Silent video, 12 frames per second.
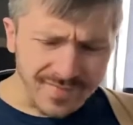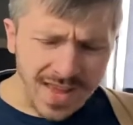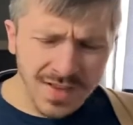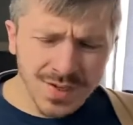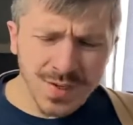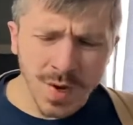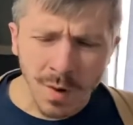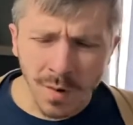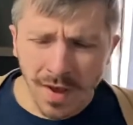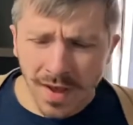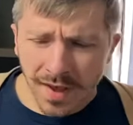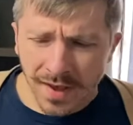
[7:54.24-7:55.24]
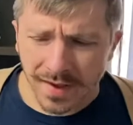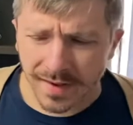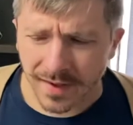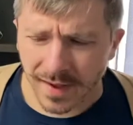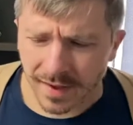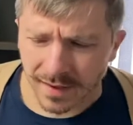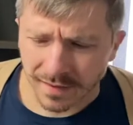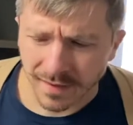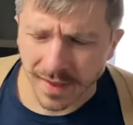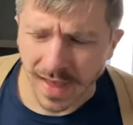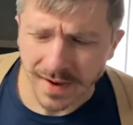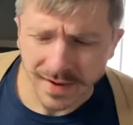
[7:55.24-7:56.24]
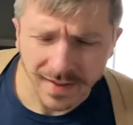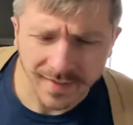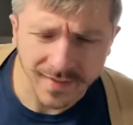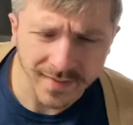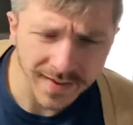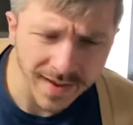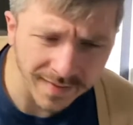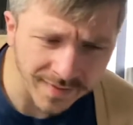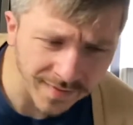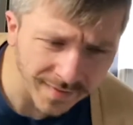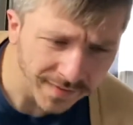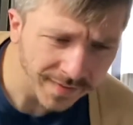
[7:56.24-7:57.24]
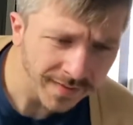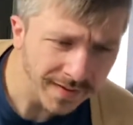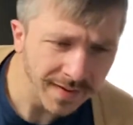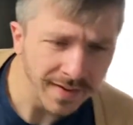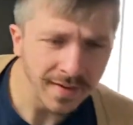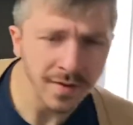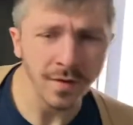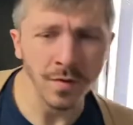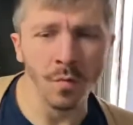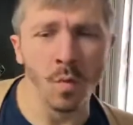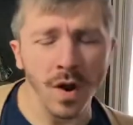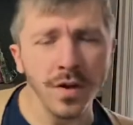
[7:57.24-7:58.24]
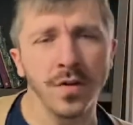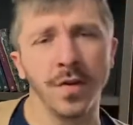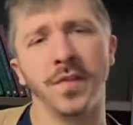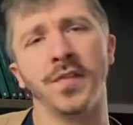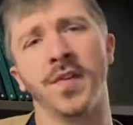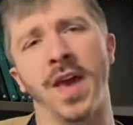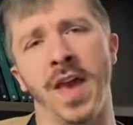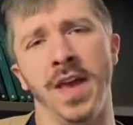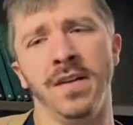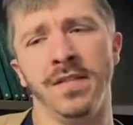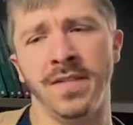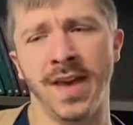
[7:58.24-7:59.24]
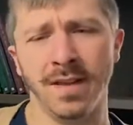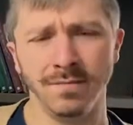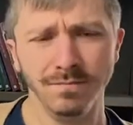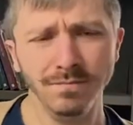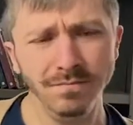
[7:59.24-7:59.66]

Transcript: And so, and it's one could say that